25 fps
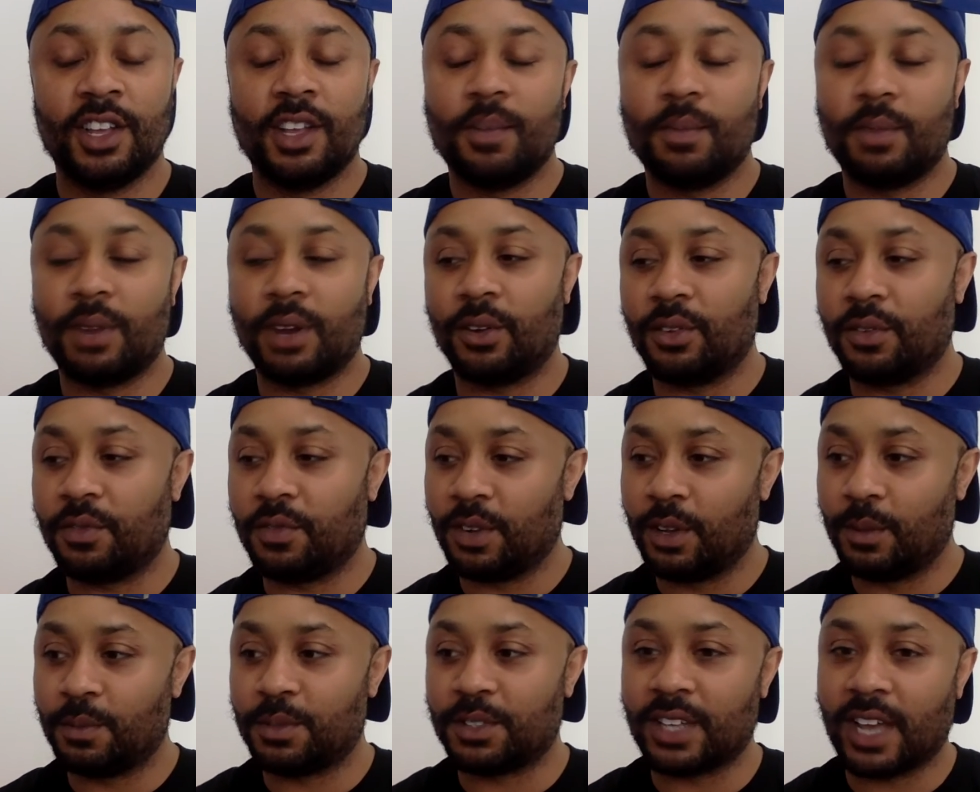But on the
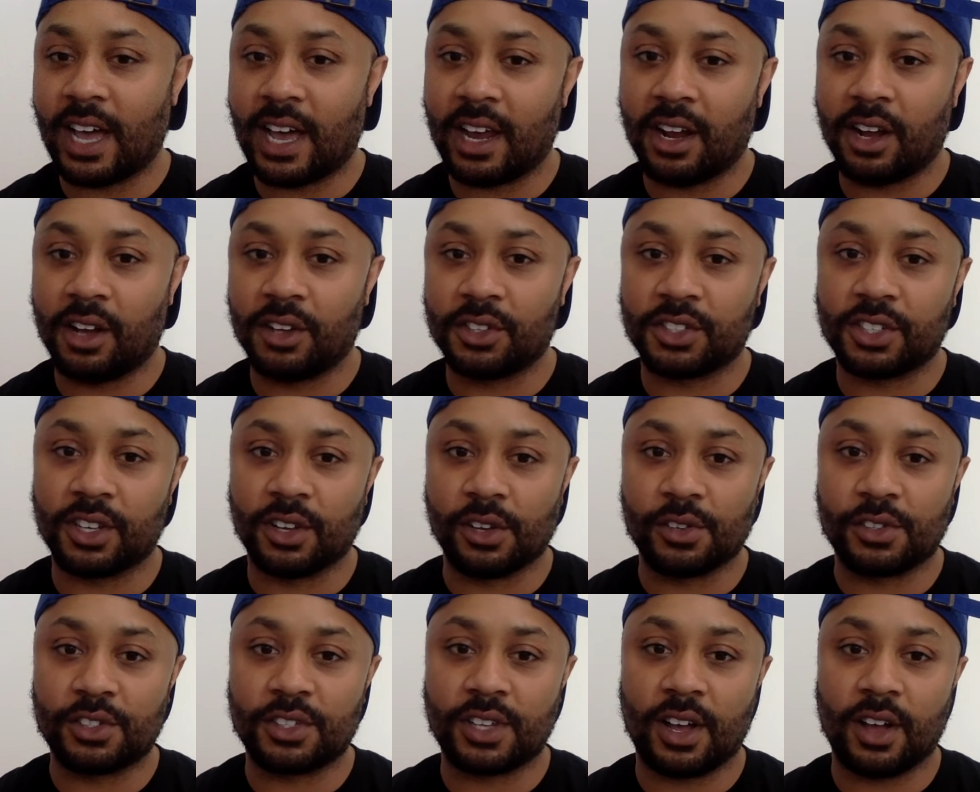flip side, I
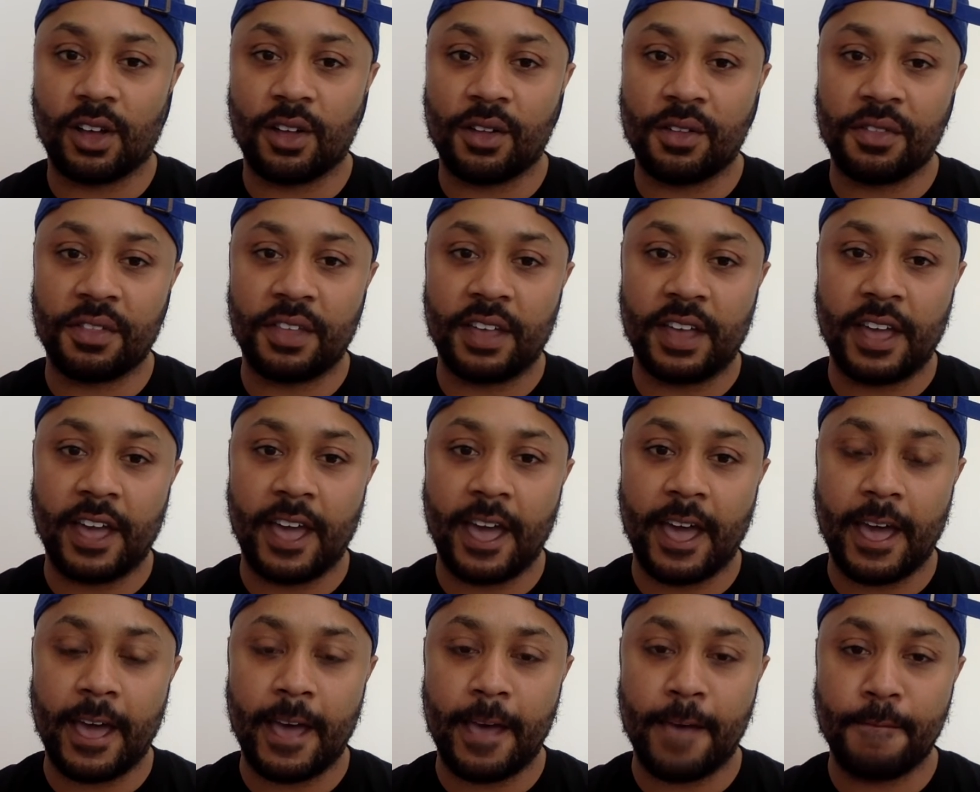also saw
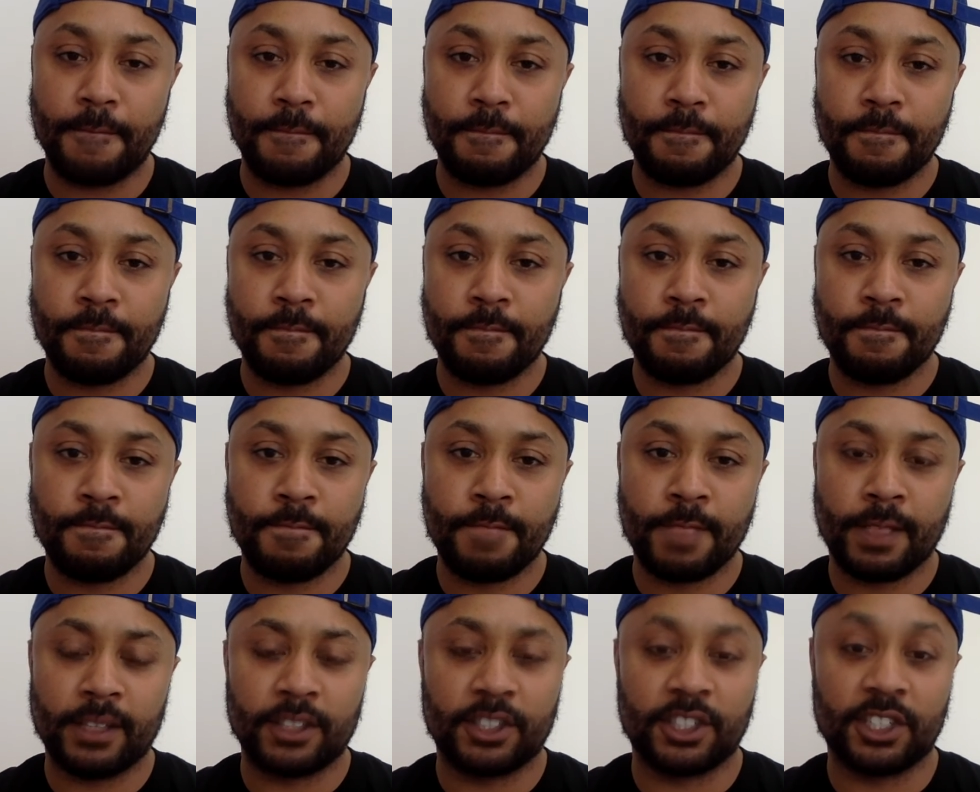that
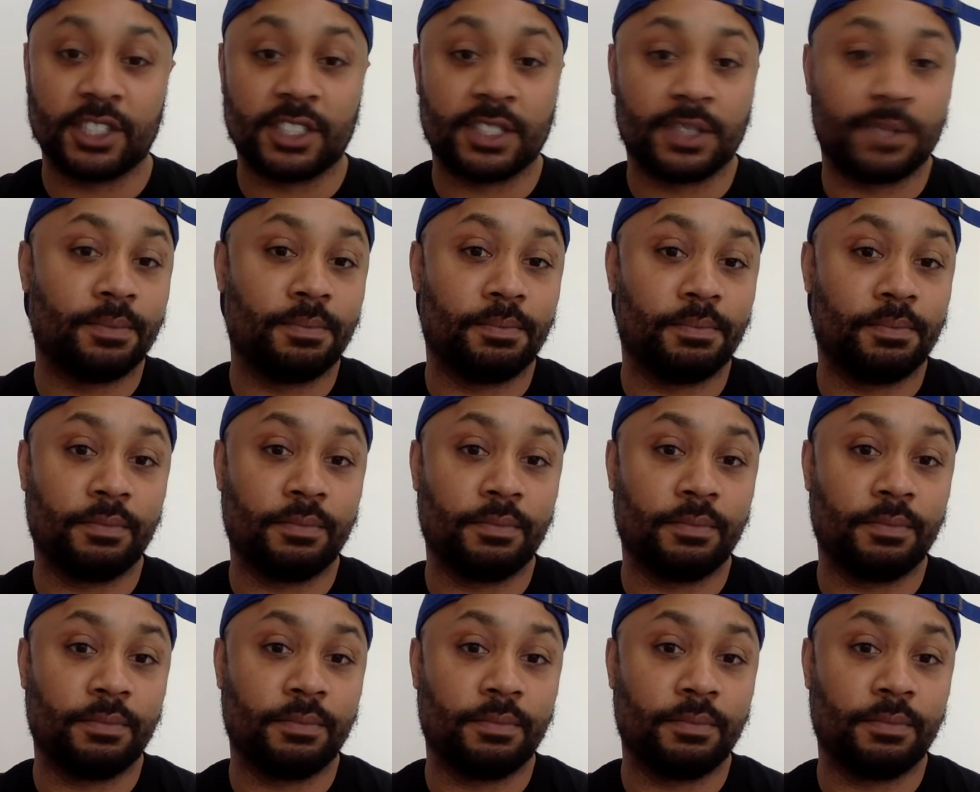just